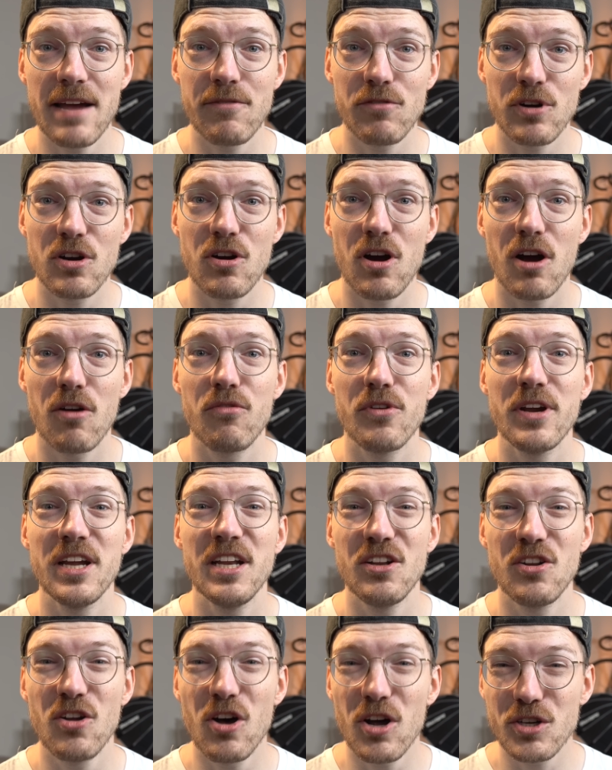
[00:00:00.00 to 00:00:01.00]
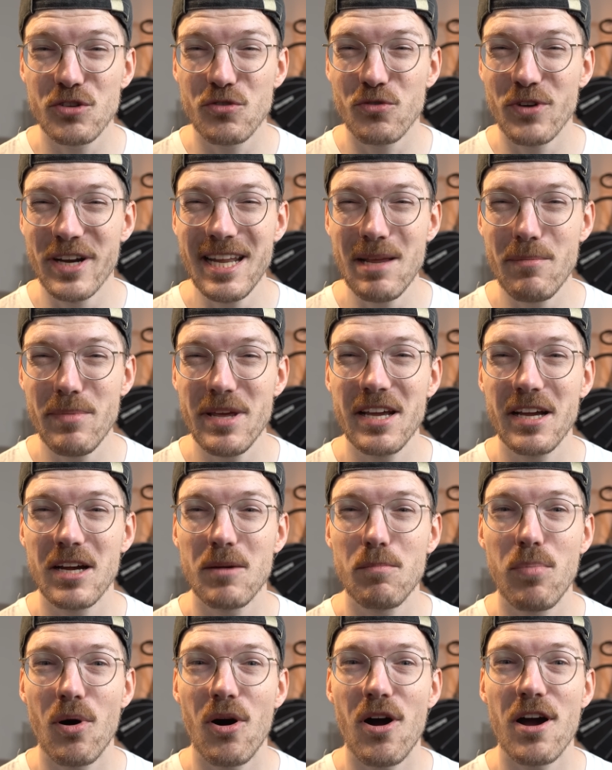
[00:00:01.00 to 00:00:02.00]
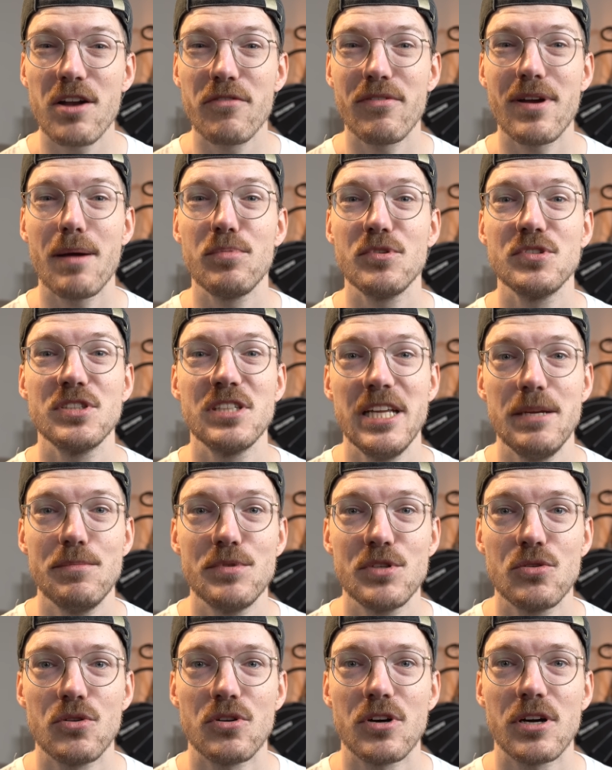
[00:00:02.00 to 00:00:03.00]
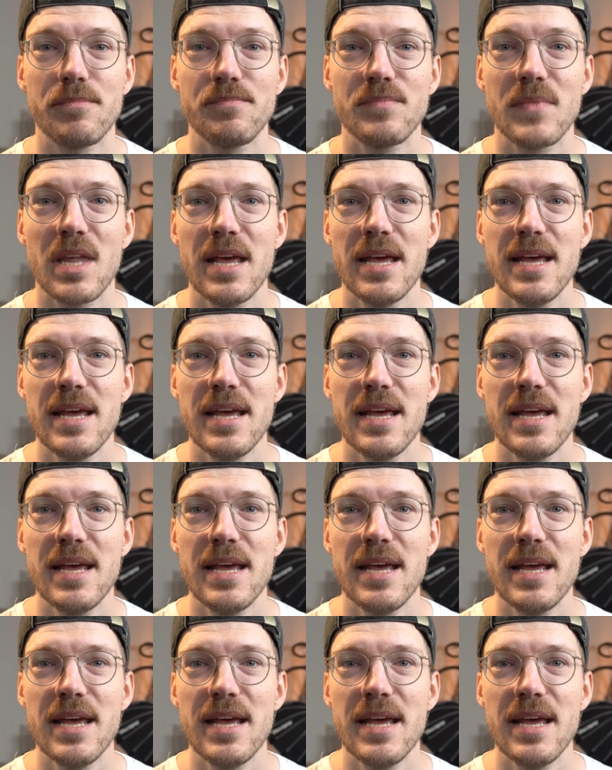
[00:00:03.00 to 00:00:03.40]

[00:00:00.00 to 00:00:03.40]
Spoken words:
and recovery not really being a part of Apple's sleep score.